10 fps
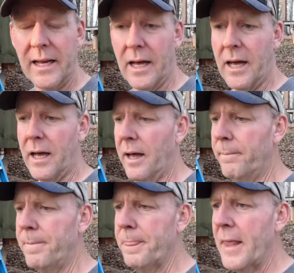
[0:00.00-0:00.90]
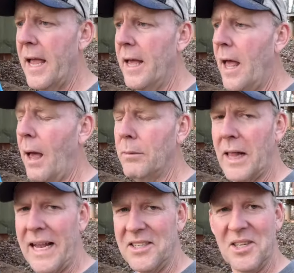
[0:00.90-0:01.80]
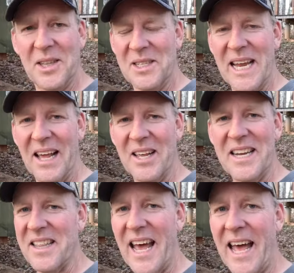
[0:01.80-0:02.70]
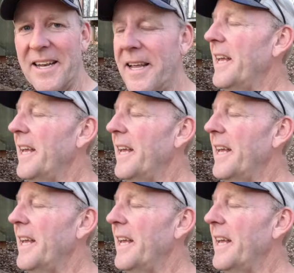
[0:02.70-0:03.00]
Um, I'm glad to see the tail end of that.